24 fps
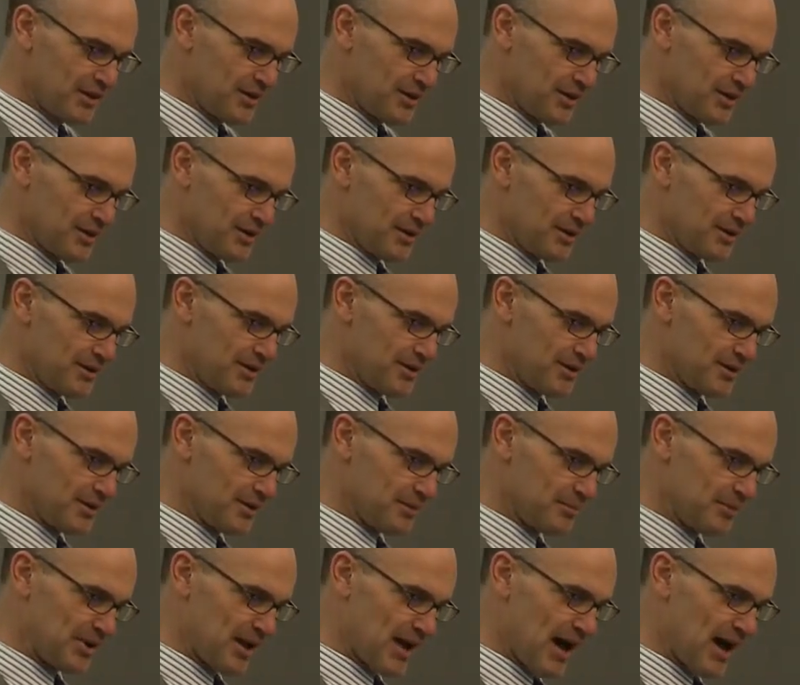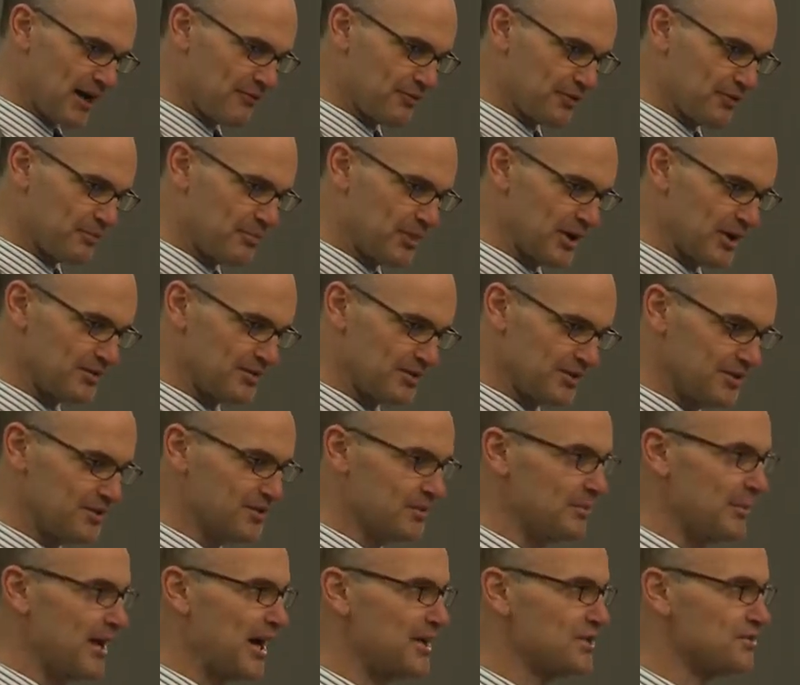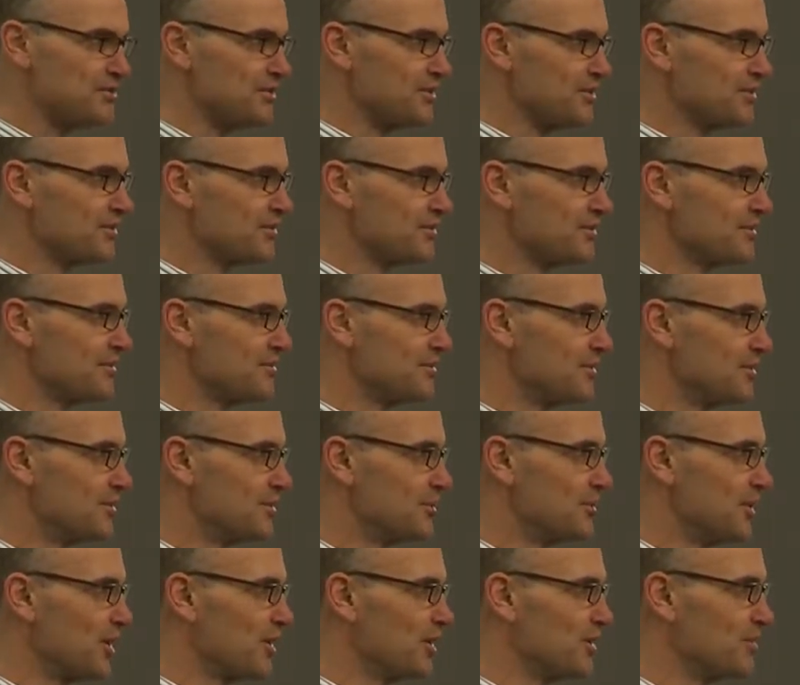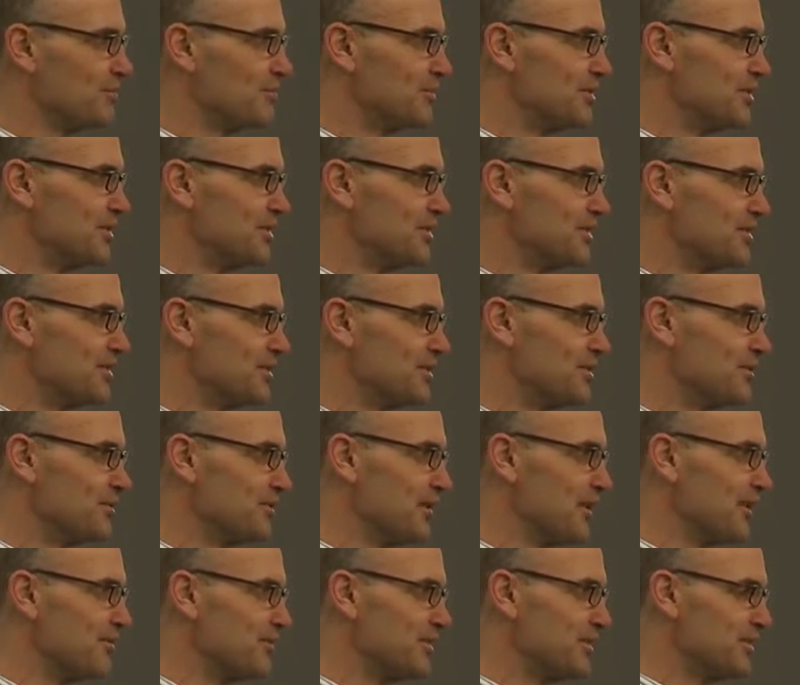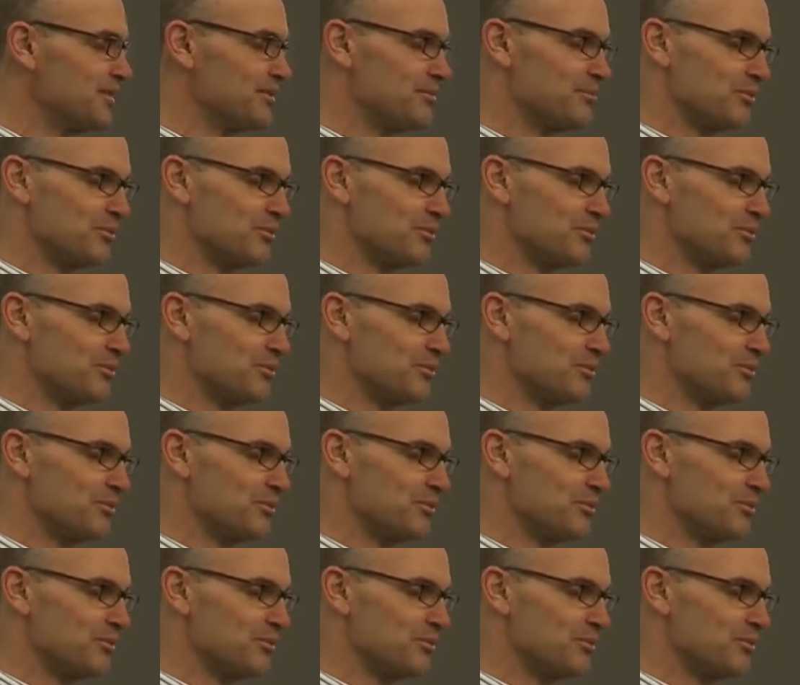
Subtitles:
on behalf of President Sumatras, to welcome to UNLV.